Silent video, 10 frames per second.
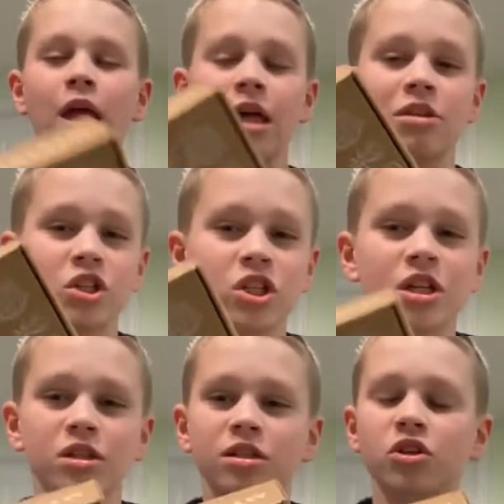This
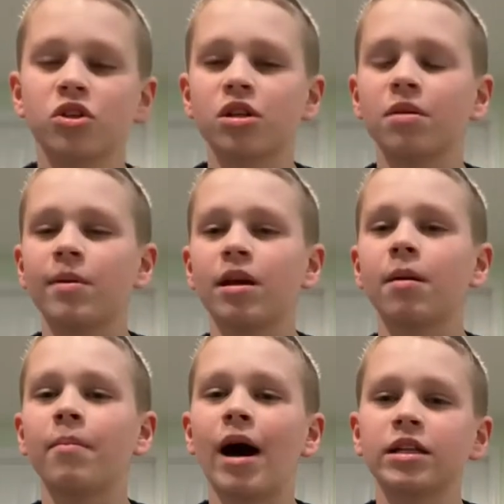is just going to be an
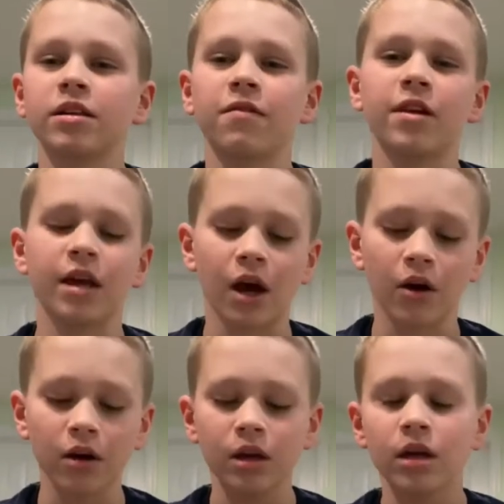unboxing video
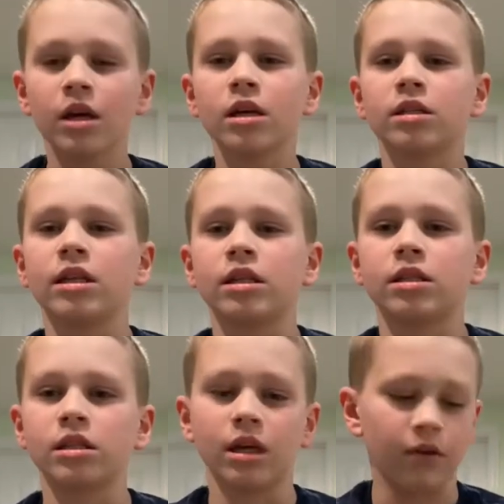
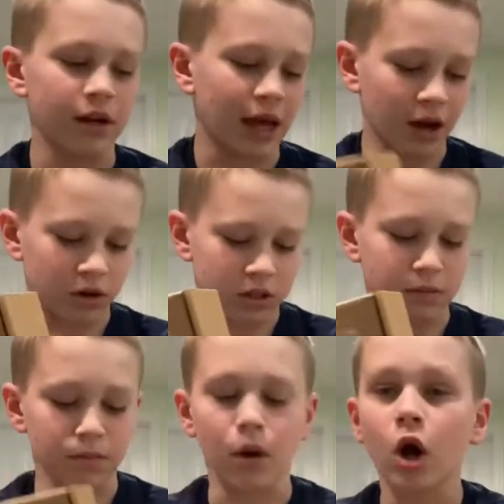since right now it's
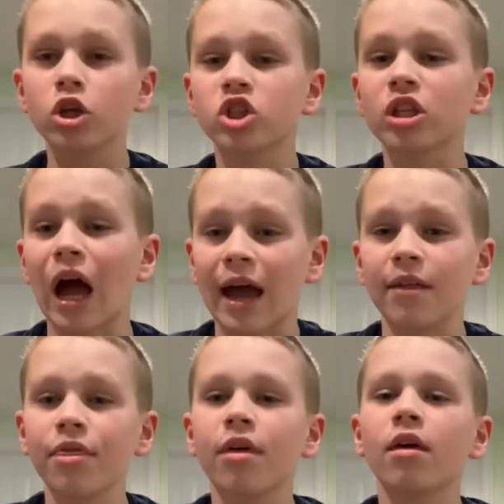March 9th,